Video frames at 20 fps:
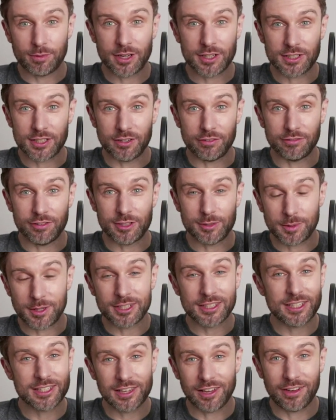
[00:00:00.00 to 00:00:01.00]
press coverage
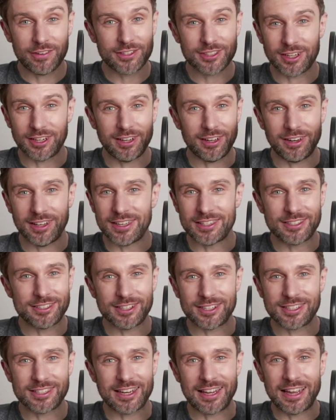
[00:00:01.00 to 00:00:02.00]
because his lifestyle is
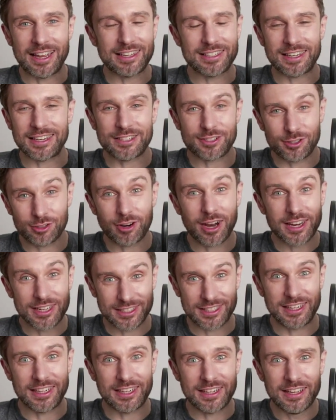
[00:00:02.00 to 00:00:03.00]
just, it's, it's
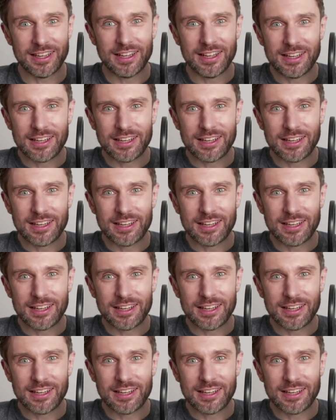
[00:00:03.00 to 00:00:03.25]
crazy.